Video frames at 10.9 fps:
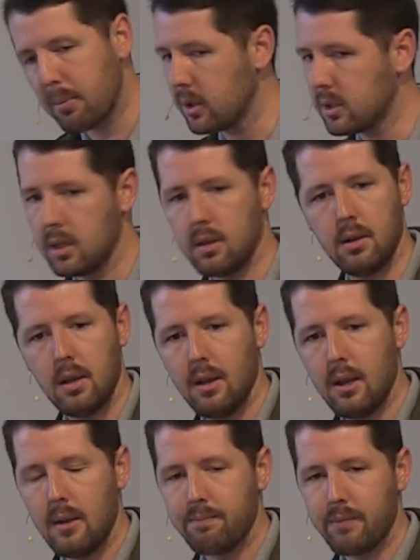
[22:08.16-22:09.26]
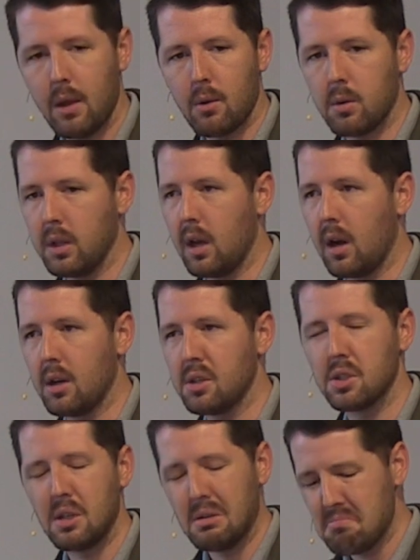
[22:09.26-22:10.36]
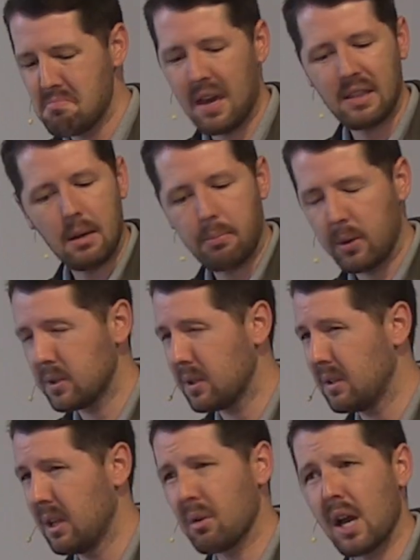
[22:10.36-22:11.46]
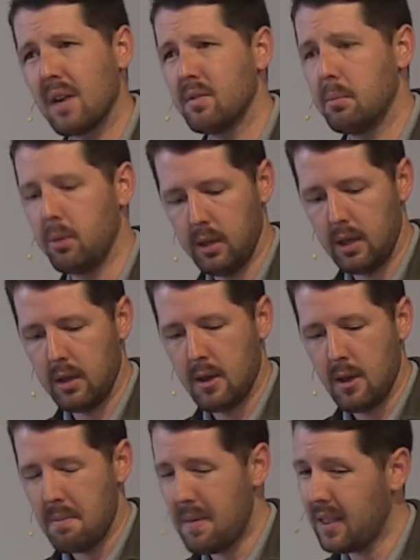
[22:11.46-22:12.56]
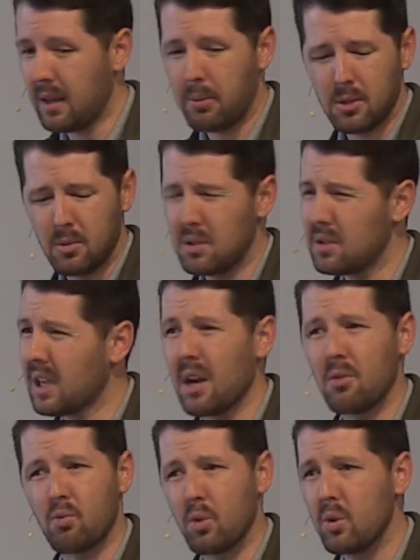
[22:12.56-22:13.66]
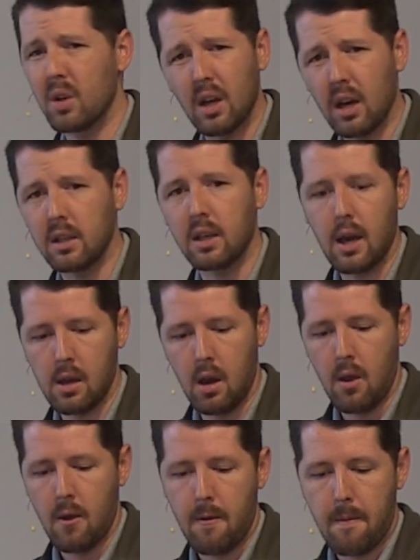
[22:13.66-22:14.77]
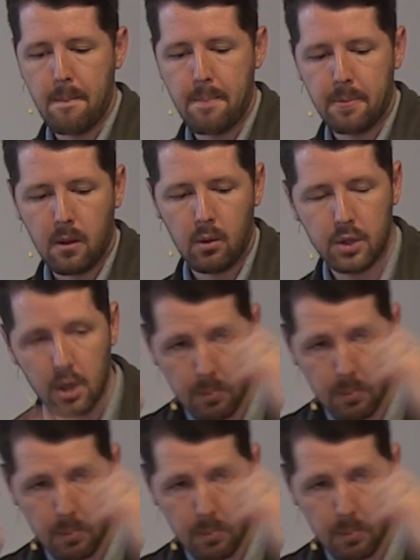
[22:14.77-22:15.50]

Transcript: person, they were really harsh. Man, that person, they were kind of a bully. Man, that person was just kind of rude and unkind. I want you to